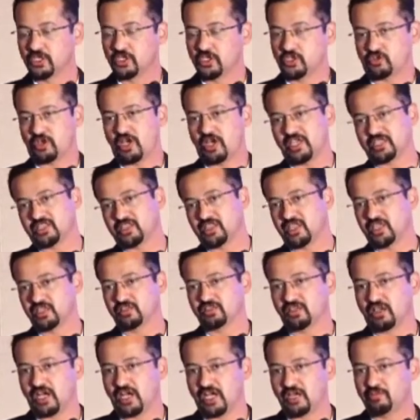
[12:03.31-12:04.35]
So I
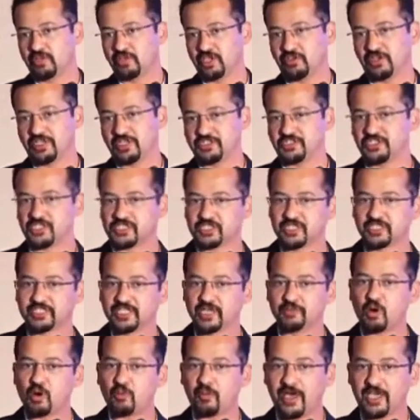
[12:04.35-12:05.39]
believe it's just a
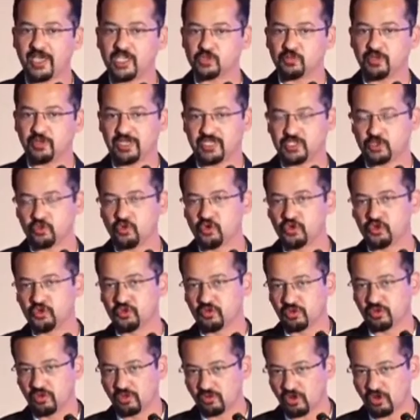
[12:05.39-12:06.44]
tip of iceberg. It's going to
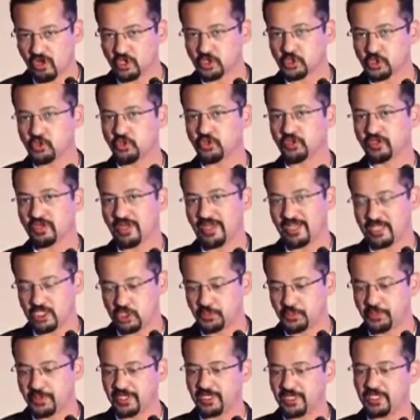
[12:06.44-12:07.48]
cross over and
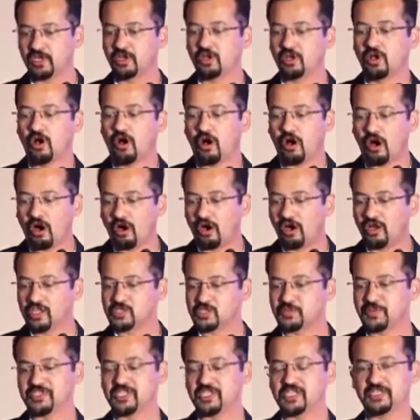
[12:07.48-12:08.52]
spread all
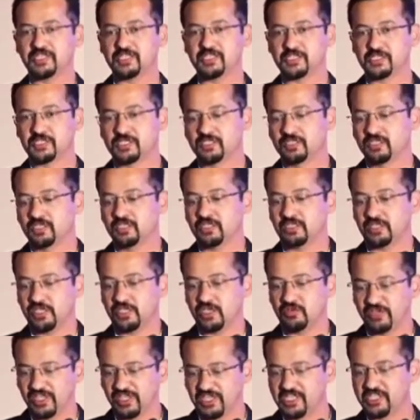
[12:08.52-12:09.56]
specialties,
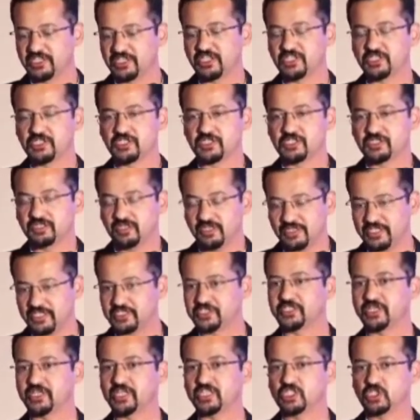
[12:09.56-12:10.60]
even in interns,
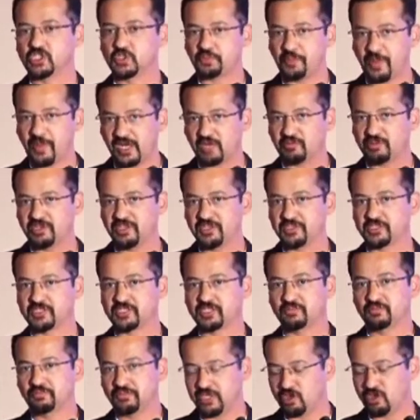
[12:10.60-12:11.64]
residents,
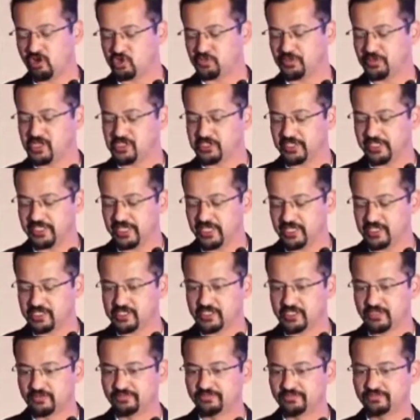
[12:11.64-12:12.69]
paramedics, pre-hospital
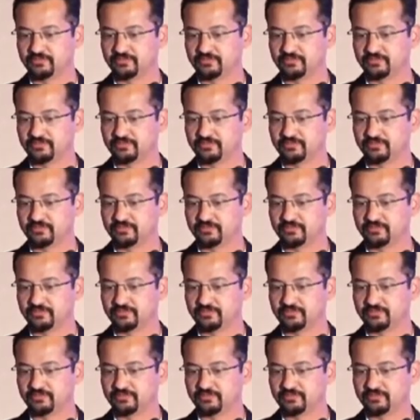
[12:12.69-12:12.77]
settings.